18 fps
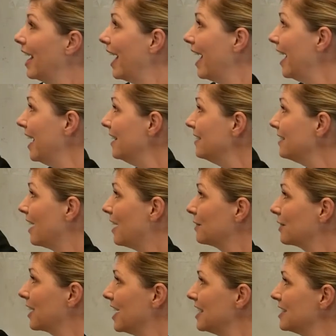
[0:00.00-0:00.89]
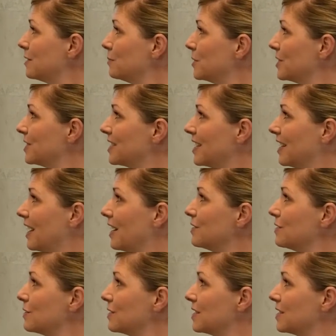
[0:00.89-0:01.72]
and our customers can also